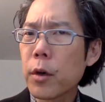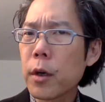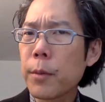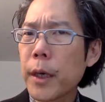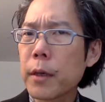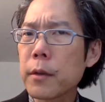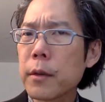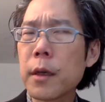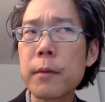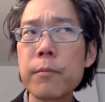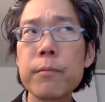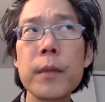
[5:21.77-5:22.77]
about
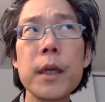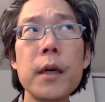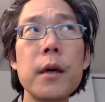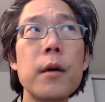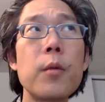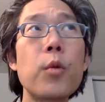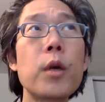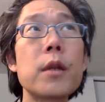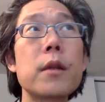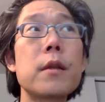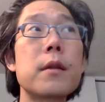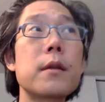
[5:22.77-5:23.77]

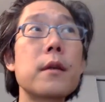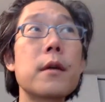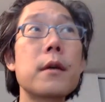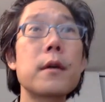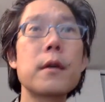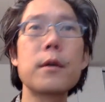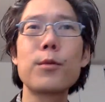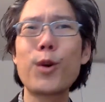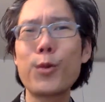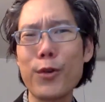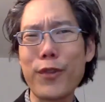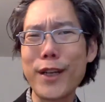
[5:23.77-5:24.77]

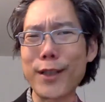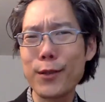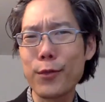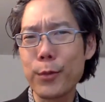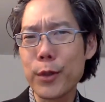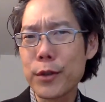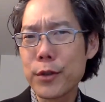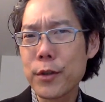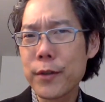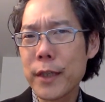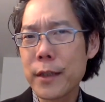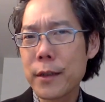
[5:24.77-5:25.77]
what we're finding from the
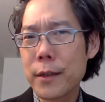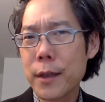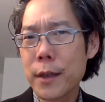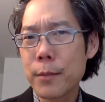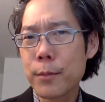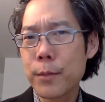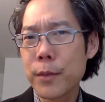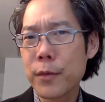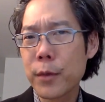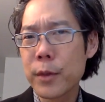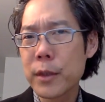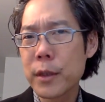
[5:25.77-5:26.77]
survey
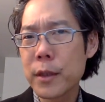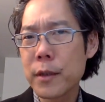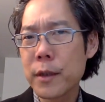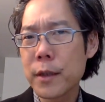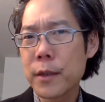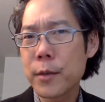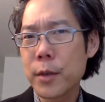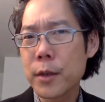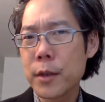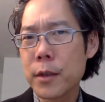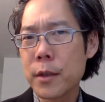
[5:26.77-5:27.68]
before we take the next question?